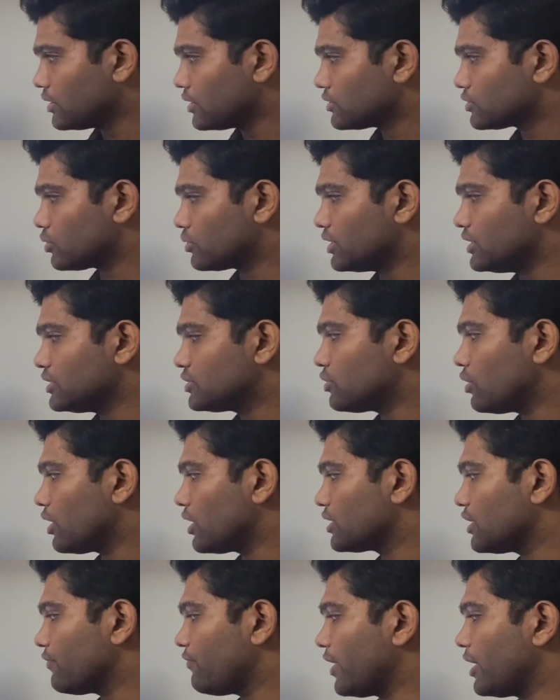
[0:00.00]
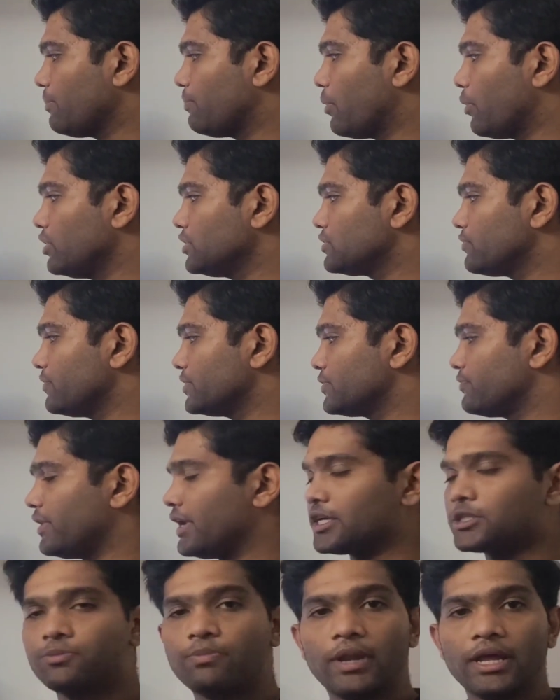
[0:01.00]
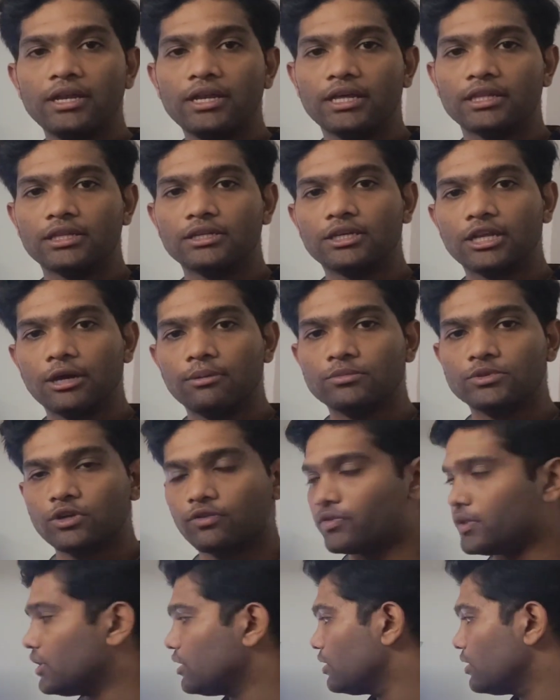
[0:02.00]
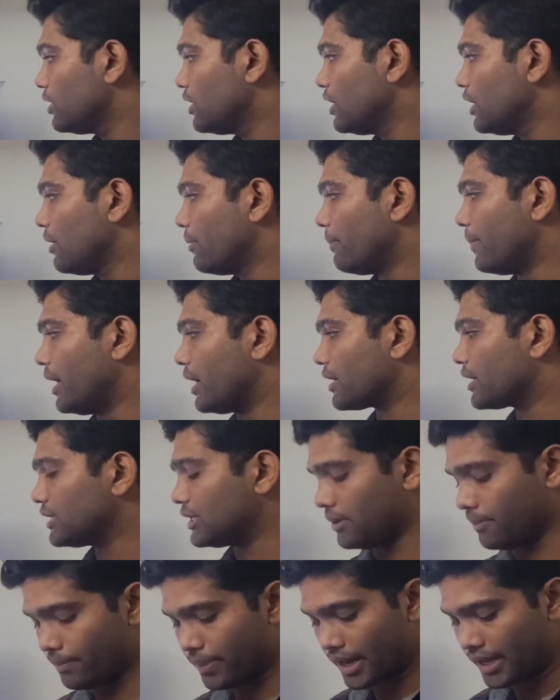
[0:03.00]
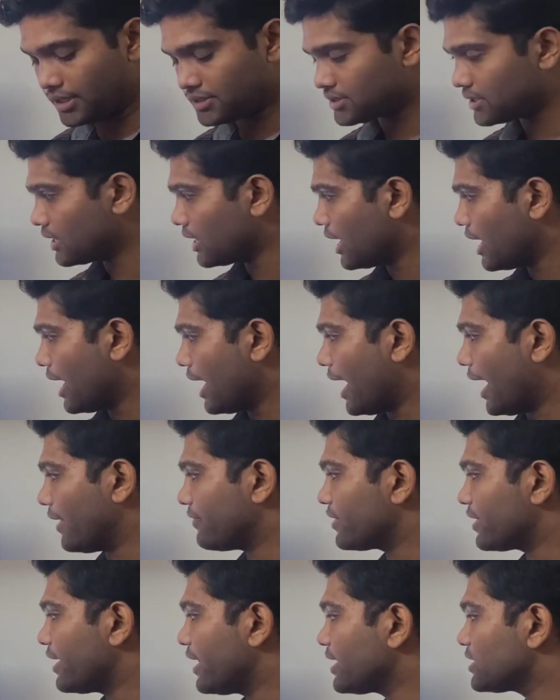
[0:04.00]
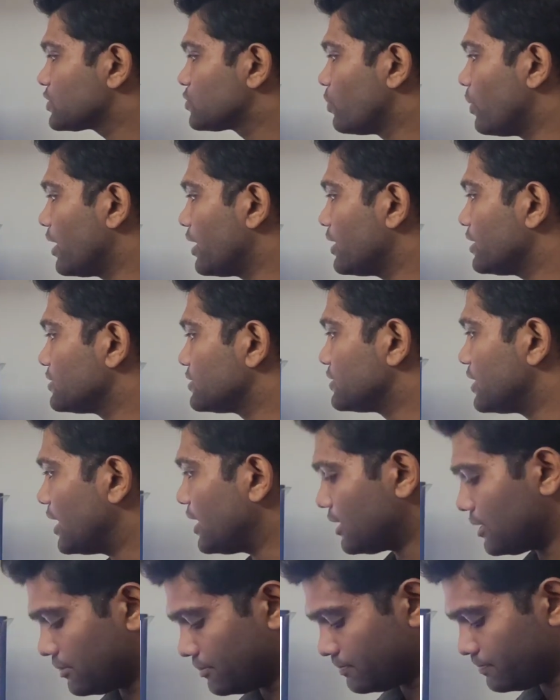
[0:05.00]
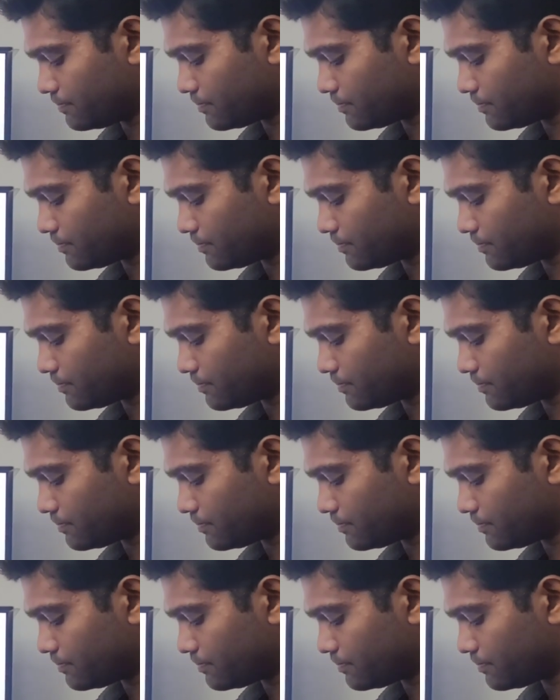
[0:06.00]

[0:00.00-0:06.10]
So these are all the 5 points which we explained in the terms of the market implies. And the next one is that